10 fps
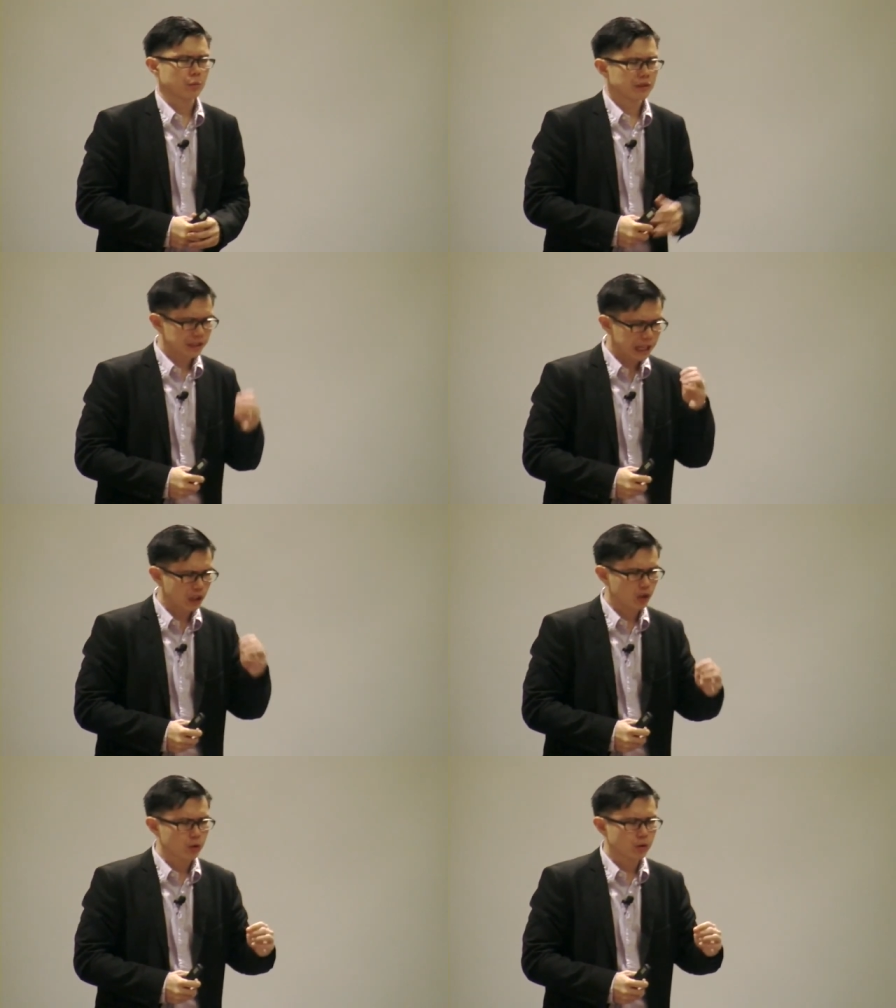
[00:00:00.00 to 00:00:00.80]
We
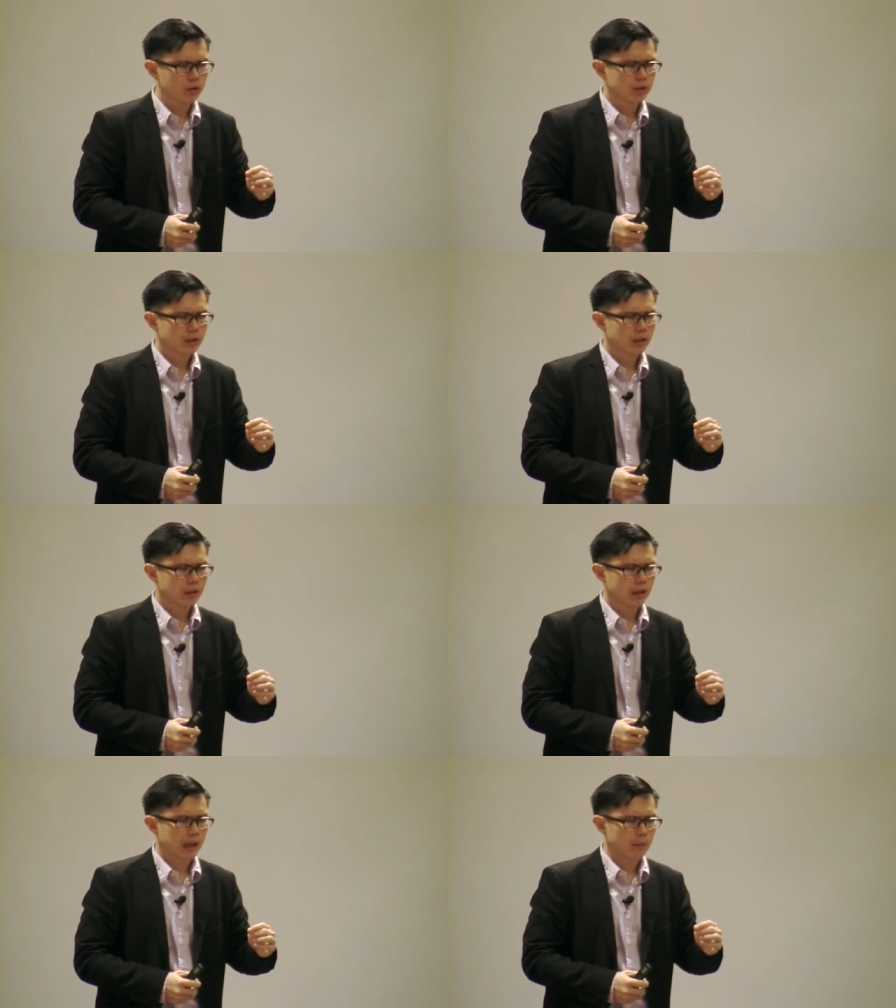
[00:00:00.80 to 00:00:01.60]
thank you
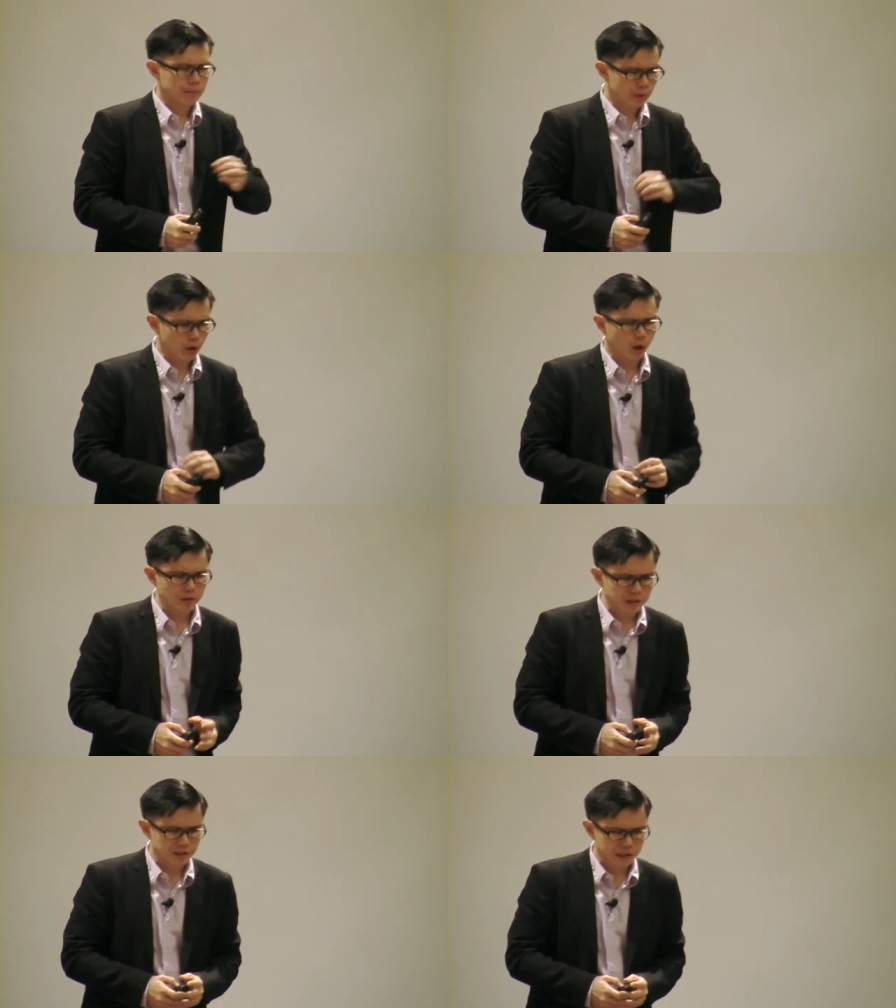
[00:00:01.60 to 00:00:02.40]
and we pray
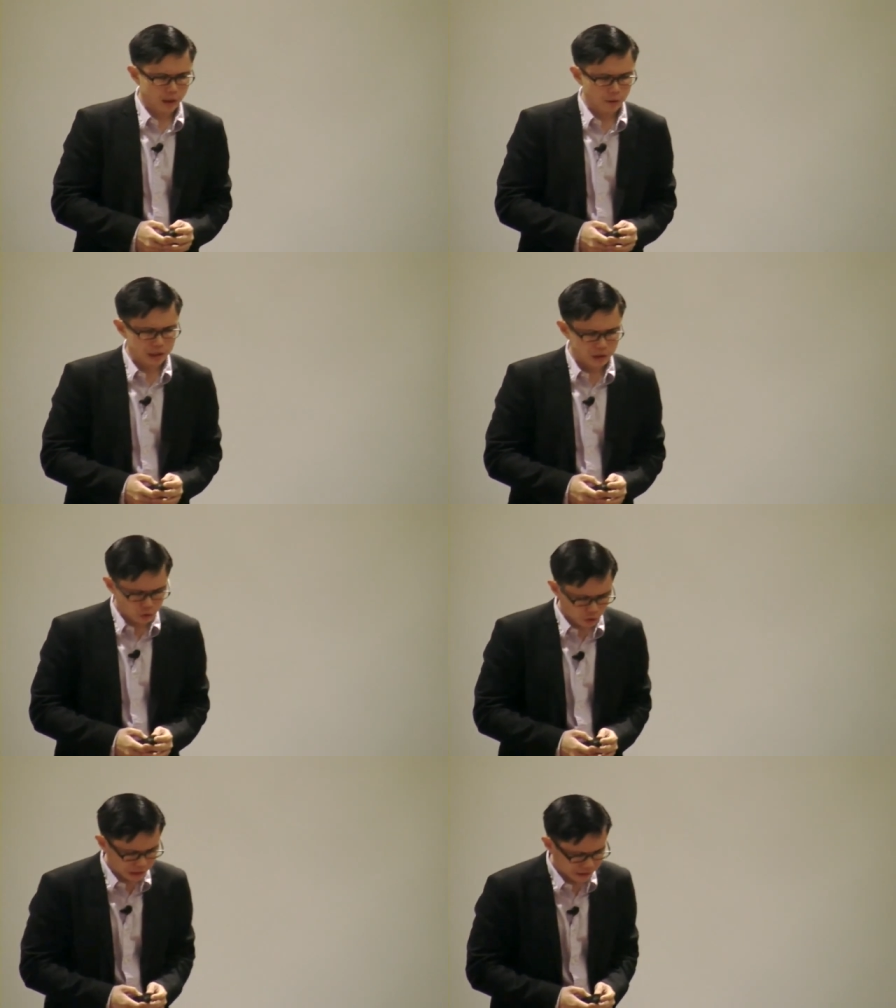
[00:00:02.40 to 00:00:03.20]
all this now
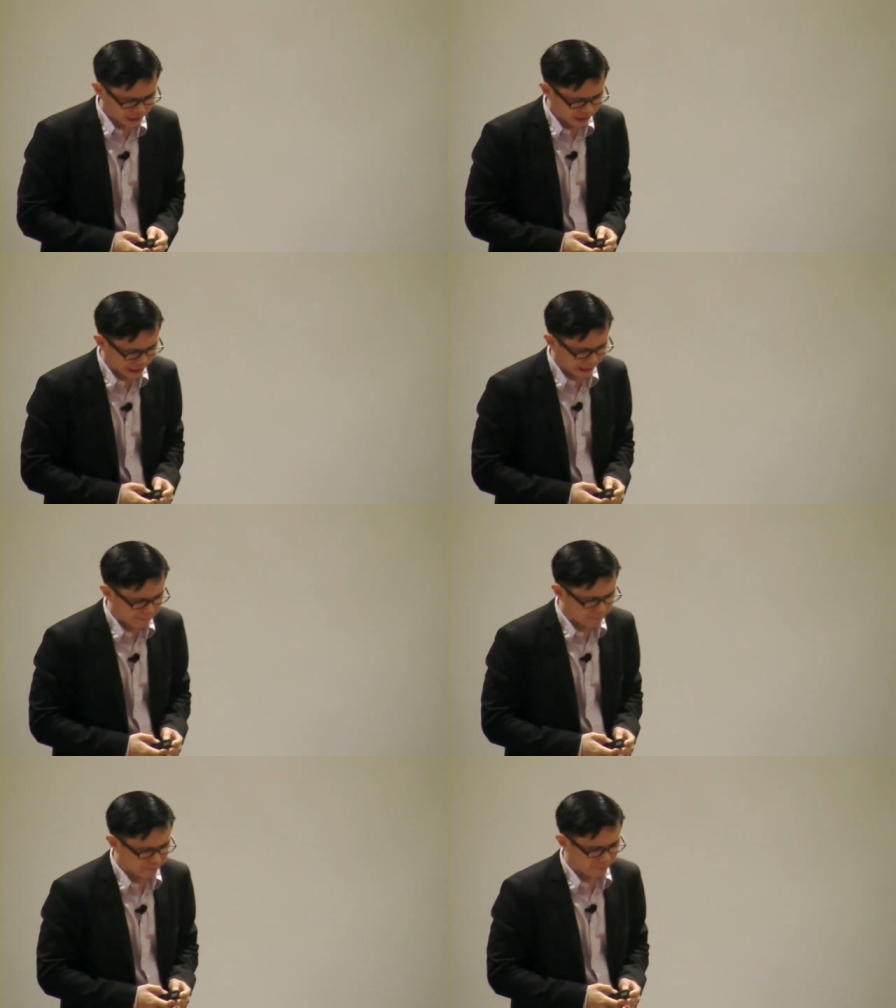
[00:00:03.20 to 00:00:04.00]
in Jesus' name.
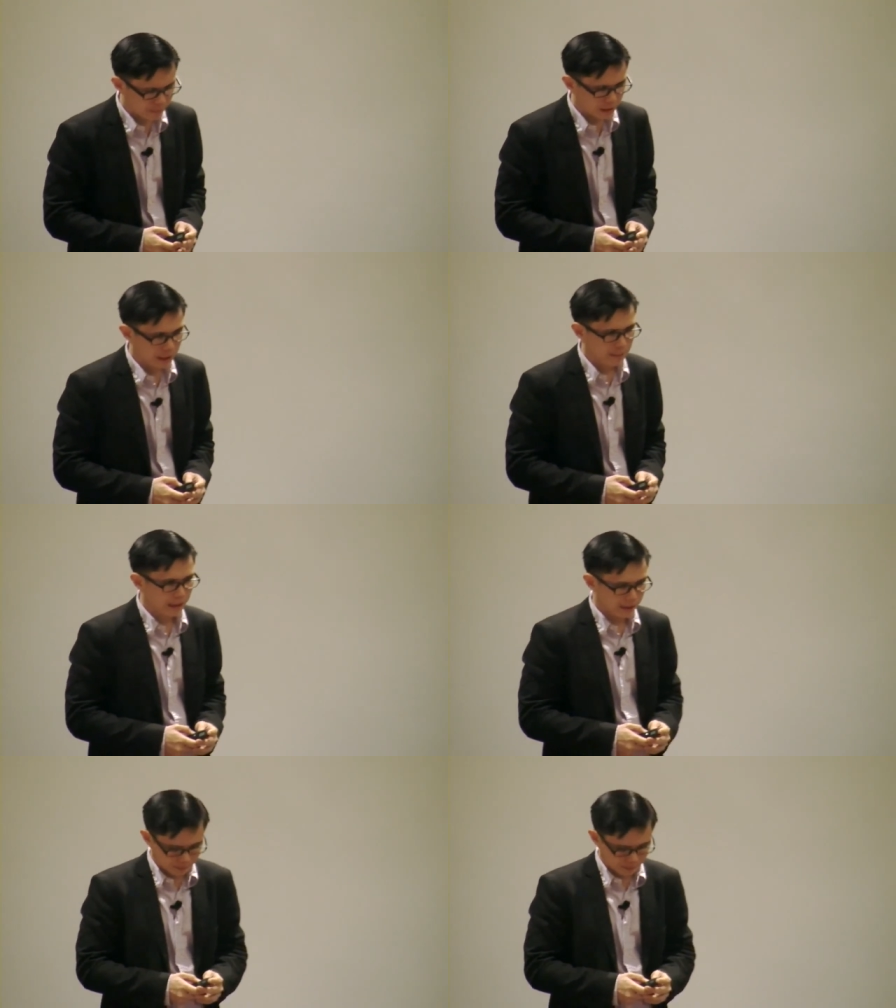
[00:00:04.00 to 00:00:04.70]
Amen.